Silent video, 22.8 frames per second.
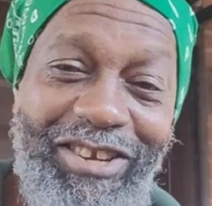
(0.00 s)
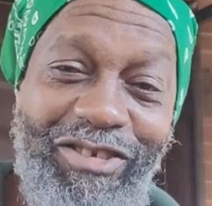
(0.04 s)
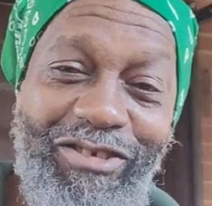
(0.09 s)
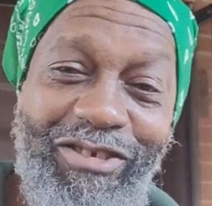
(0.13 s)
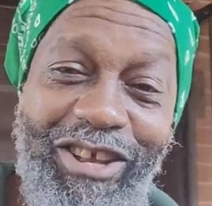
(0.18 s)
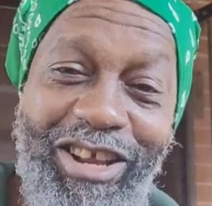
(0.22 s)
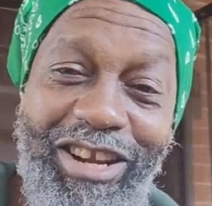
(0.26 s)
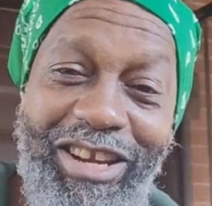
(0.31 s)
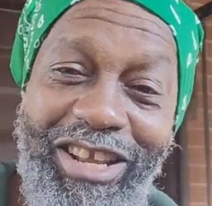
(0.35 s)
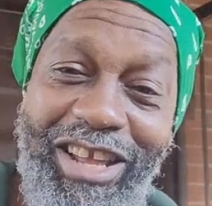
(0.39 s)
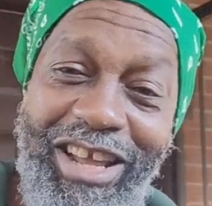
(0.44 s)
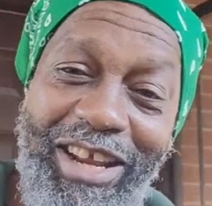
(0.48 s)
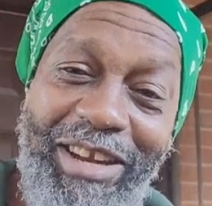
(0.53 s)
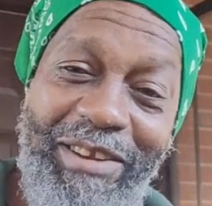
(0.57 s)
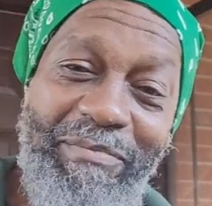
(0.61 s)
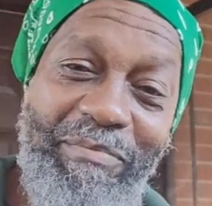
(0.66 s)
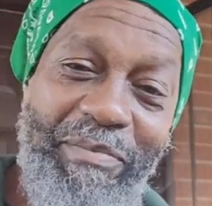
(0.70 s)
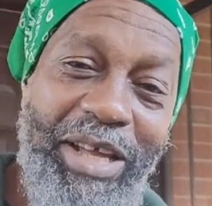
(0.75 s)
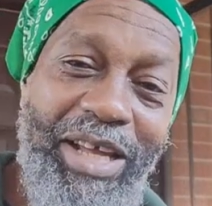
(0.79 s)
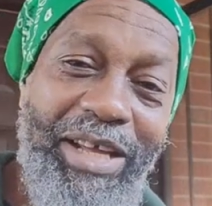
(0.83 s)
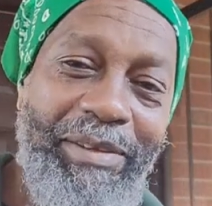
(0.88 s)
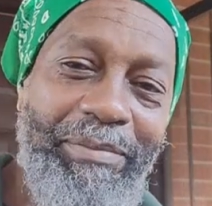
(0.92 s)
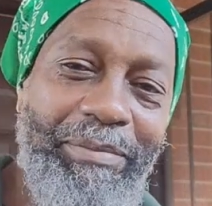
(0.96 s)
you didn't eat
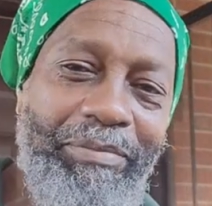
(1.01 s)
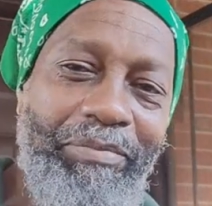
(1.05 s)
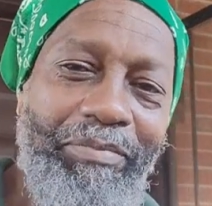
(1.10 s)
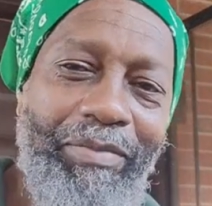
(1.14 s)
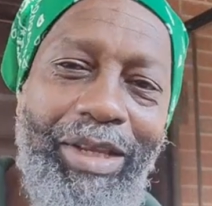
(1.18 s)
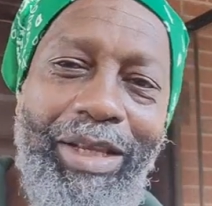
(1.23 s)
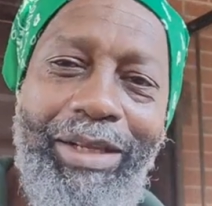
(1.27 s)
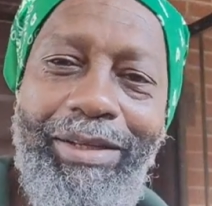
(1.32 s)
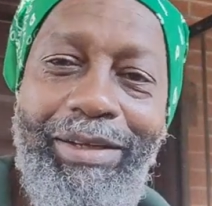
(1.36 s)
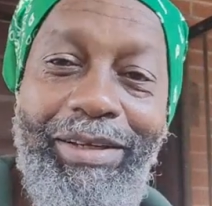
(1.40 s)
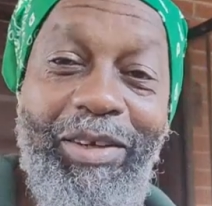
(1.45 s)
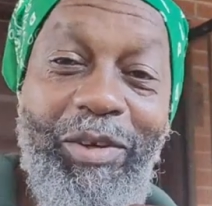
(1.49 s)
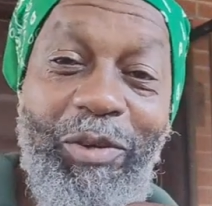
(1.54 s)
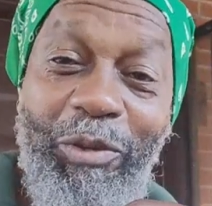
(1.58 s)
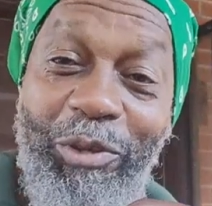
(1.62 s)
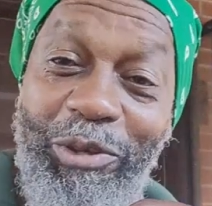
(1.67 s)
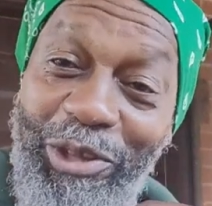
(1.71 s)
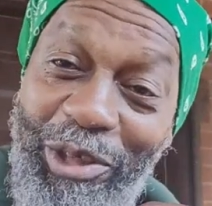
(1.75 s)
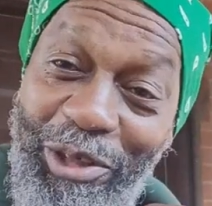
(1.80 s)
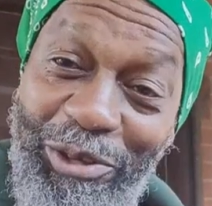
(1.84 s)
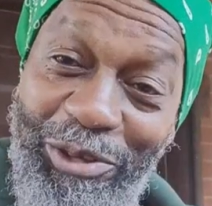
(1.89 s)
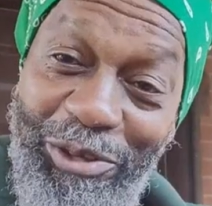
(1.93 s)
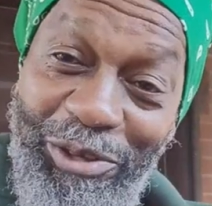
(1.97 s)
meat. Who
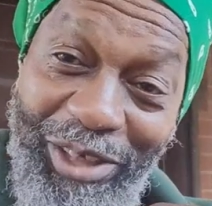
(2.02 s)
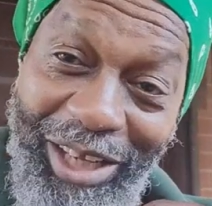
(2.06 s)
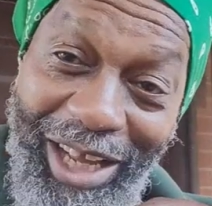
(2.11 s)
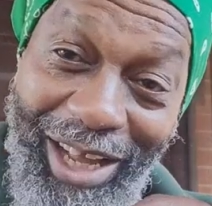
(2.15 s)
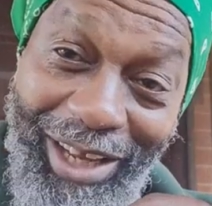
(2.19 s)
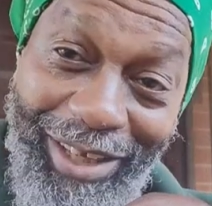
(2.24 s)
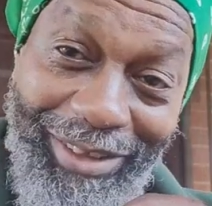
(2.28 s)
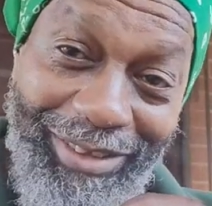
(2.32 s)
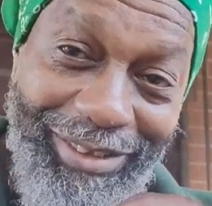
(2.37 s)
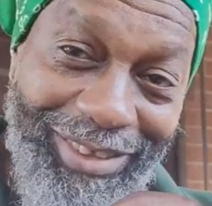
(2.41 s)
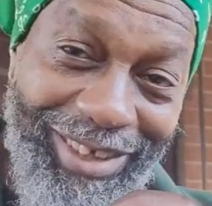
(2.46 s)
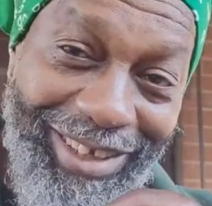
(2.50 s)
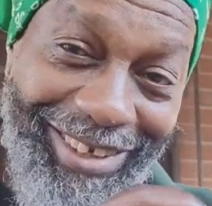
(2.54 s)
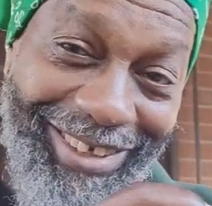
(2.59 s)
told you that?